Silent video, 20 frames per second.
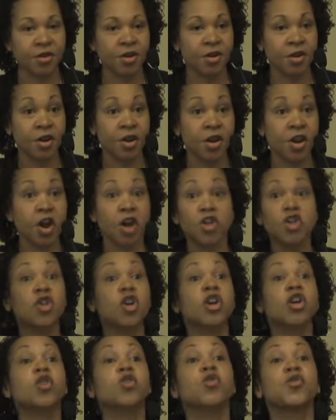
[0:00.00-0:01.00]
Mm. Now, you're
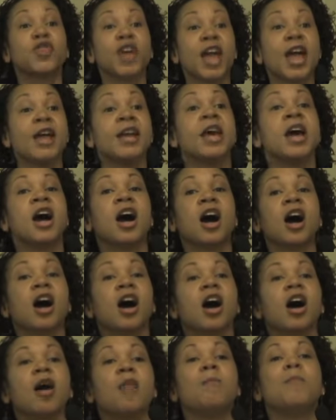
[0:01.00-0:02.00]
going to create a, uh,
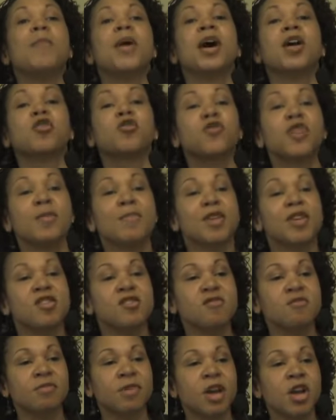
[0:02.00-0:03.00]
a, um, a
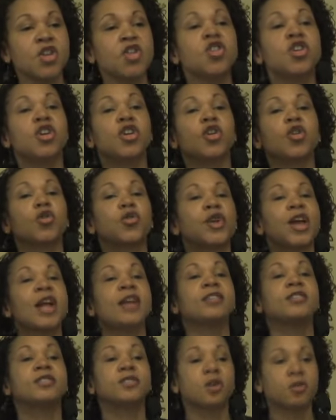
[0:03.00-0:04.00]
criminal. You're going to
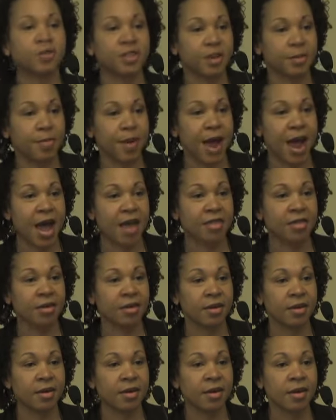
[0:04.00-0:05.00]
create a sociopath.
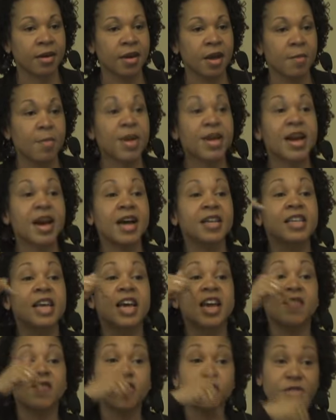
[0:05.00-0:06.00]
Because
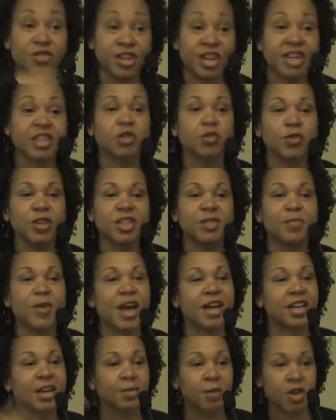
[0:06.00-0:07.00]
if you
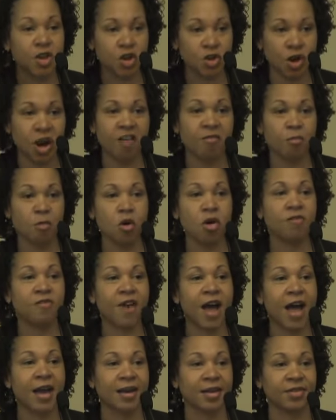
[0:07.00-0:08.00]
disrespect him, you're going to have more
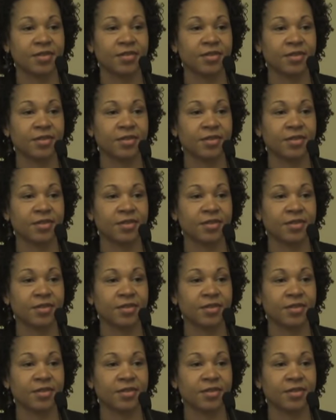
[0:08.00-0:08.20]
violence.